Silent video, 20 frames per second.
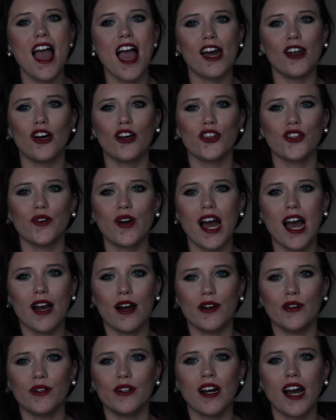and also
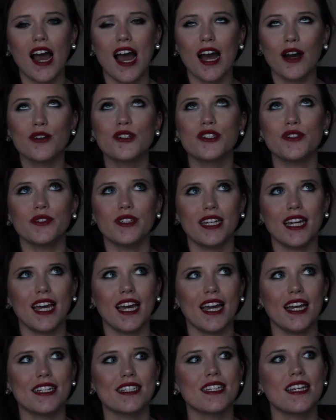how to
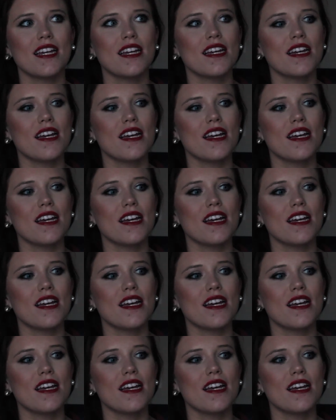get